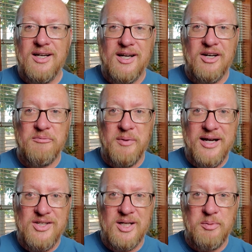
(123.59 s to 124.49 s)
of
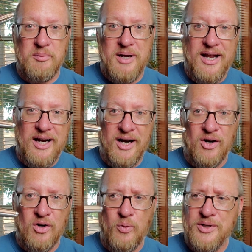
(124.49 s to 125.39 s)
my Diplomat
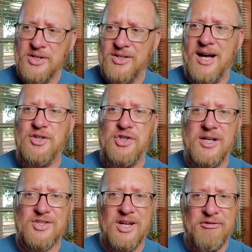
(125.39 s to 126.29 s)
Arrow, which is not
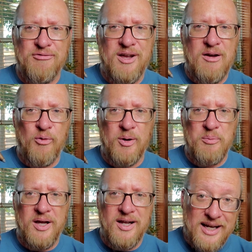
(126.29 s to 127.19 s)
just a
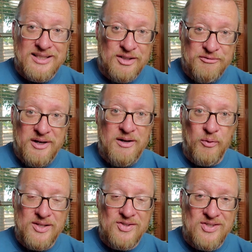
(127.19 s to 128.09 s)
favorite pen, it's a
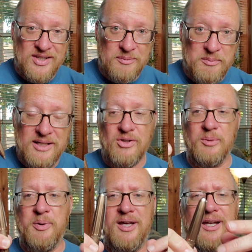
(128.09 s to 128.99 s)
favorite
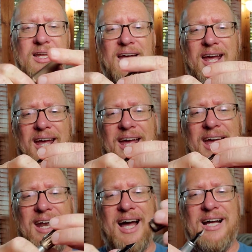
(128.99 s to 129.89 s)
sentimental pen.
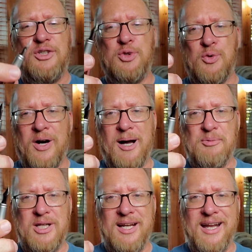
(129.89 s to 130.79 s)
And I
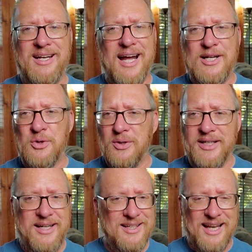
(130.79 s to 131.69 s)
dropped it, and
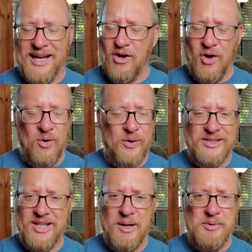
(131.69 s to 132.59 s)
naturally, like
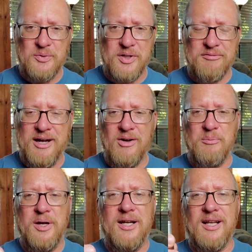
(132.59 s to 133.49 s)
always happens with a
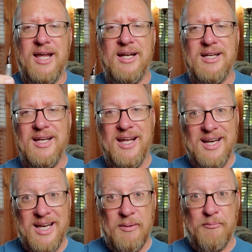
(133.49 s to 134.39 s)
fountain pen, it landed
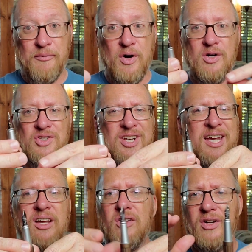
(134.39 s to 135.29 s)
nib first,
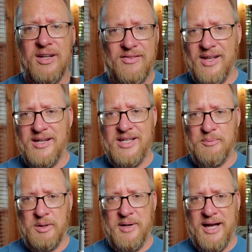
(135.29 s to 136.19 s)
killed that
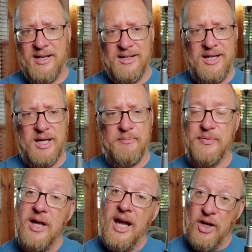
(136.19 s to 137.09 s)
Diplomat
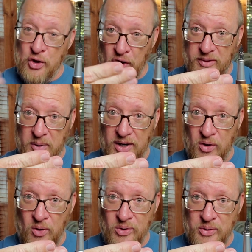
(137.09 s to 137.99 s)
nib. Could have bought
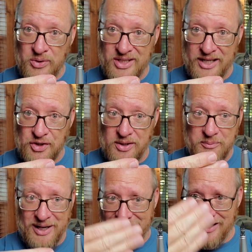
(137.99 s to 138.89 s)
a whole new
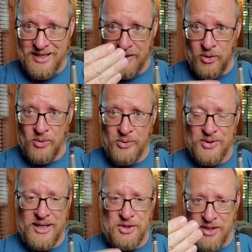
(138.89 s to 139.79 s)
section, but I didn't need a whole new
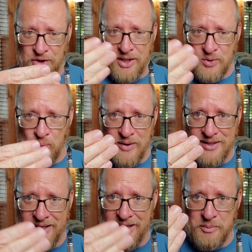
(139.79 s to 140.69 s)
section. I just
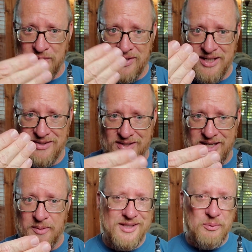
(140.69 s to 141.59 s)
wanted a number 6
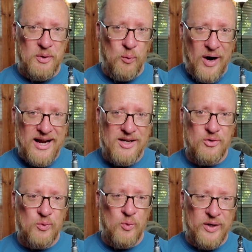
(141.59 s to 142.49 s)
nib that would write
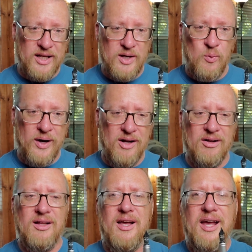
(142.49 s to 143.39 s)
really
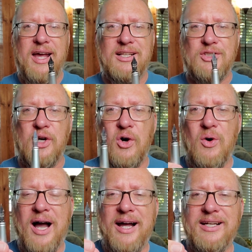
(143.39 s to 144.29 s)
well. And
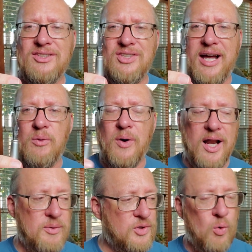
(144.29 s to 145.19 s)
so I decided
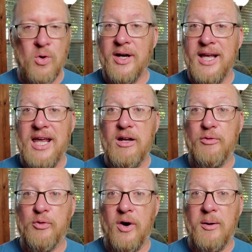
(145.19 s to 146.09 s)
while I was ordering
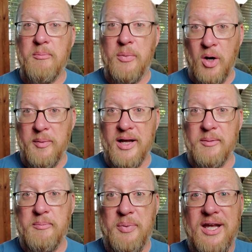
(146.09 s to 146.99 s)
ink from
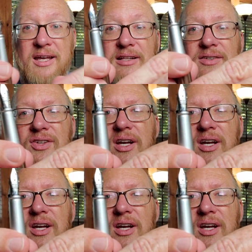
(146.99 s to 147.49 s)
Birmingham Pens